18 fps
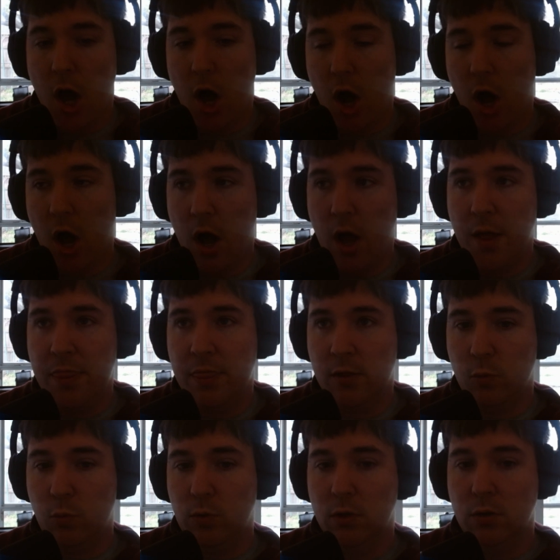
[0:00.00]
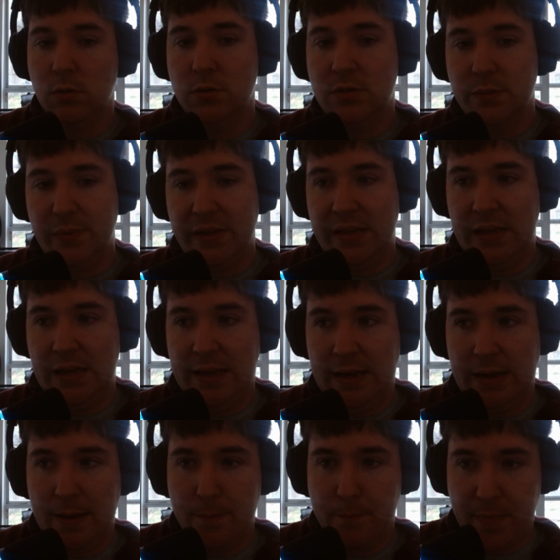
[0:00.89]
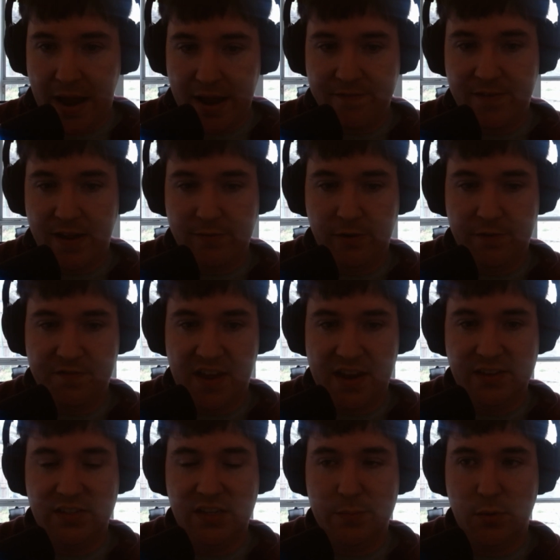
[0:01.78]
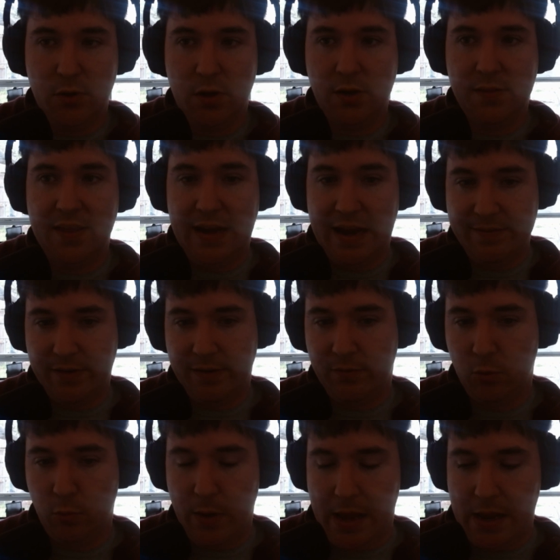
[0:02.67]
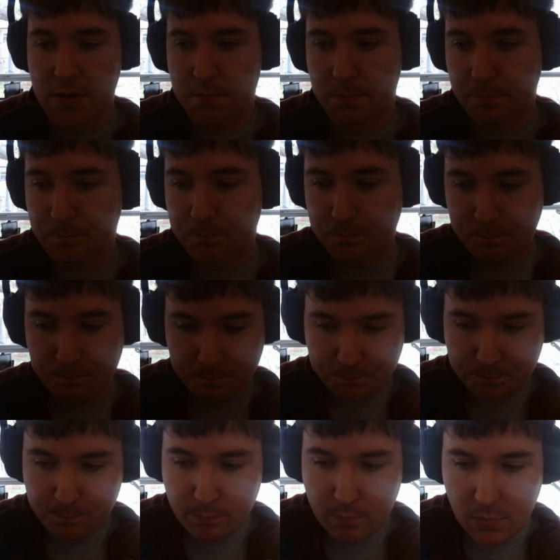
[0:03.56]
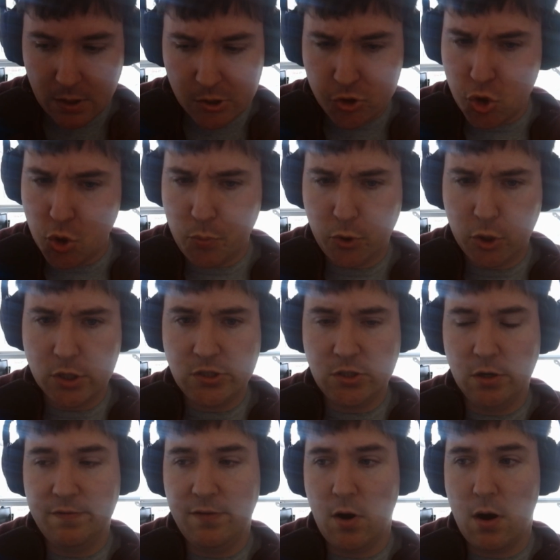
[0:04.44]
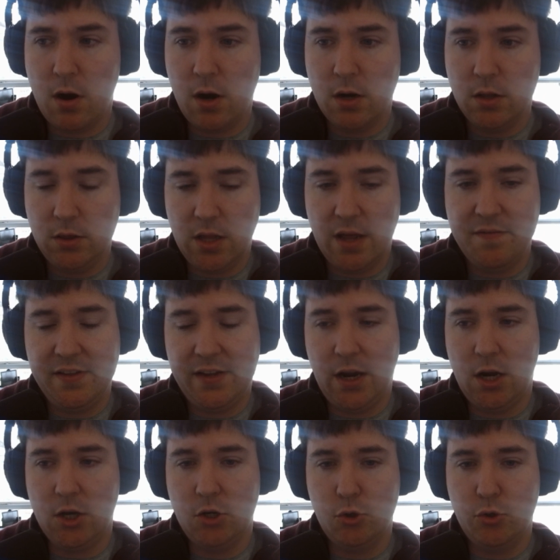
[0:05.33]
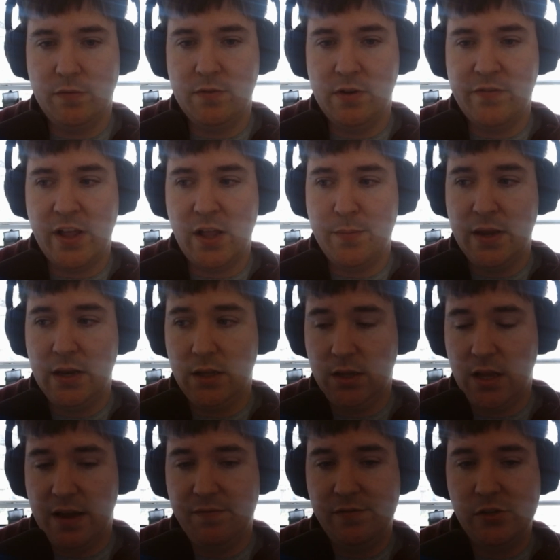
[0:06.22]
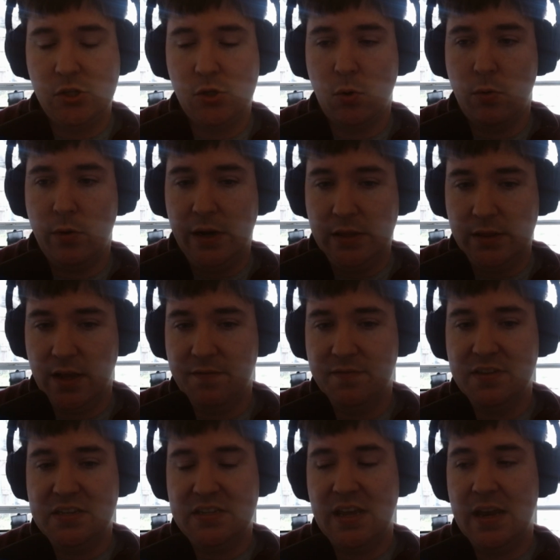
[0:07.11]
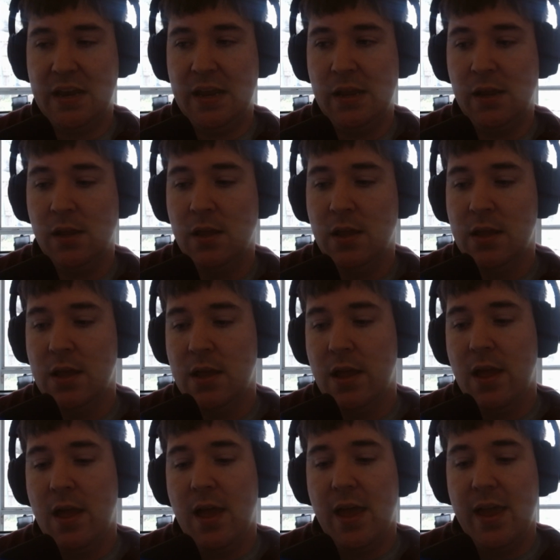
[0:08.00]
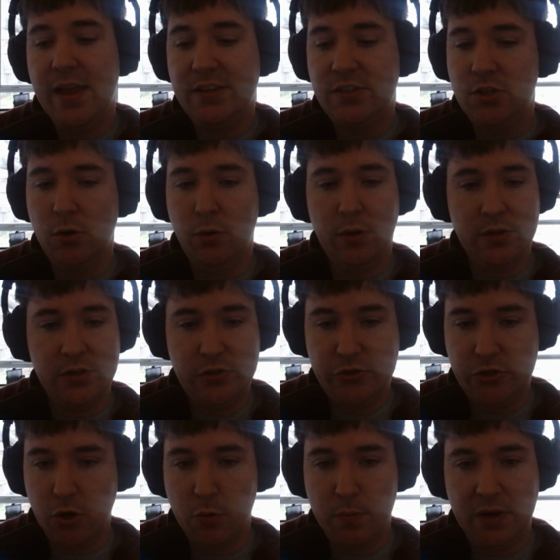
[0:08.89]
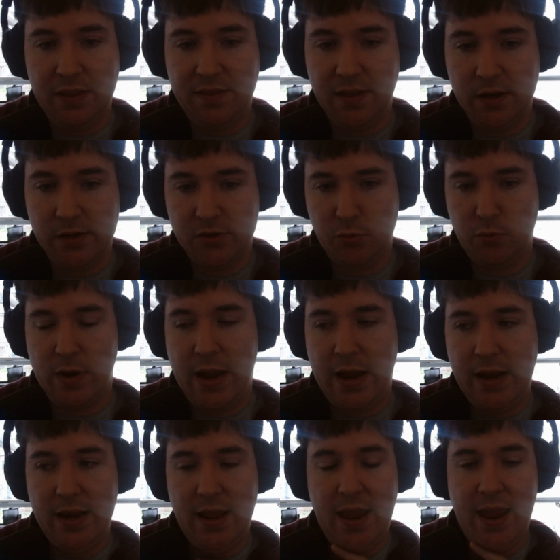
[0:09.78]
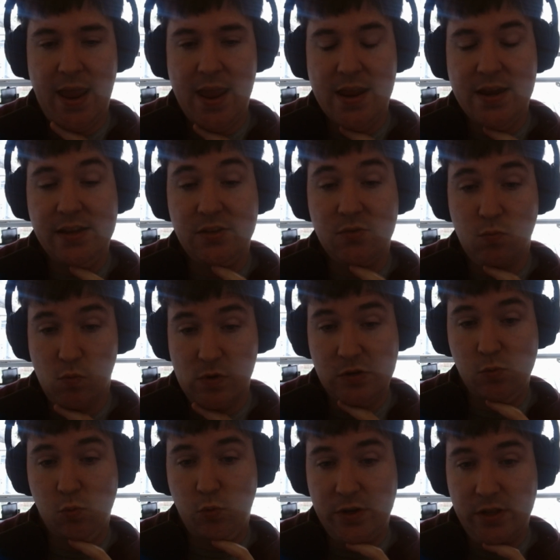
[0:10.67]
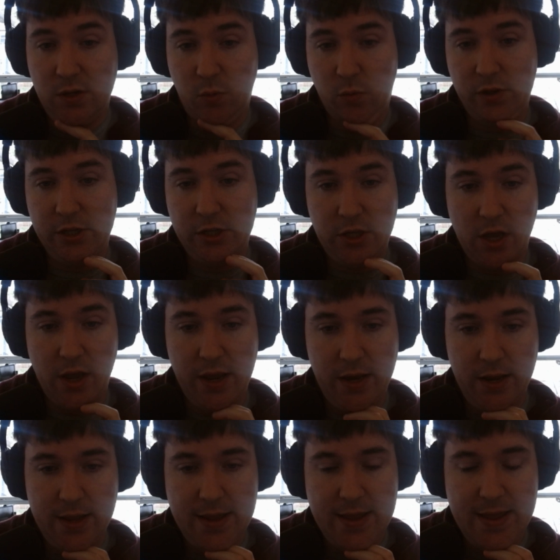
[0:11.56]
on the road to being my favorite fantasy book that I've ever read. Super good so far. Love the character-driven development. Love the story. Love the setting. It's doing so many things right, and it's really, really good.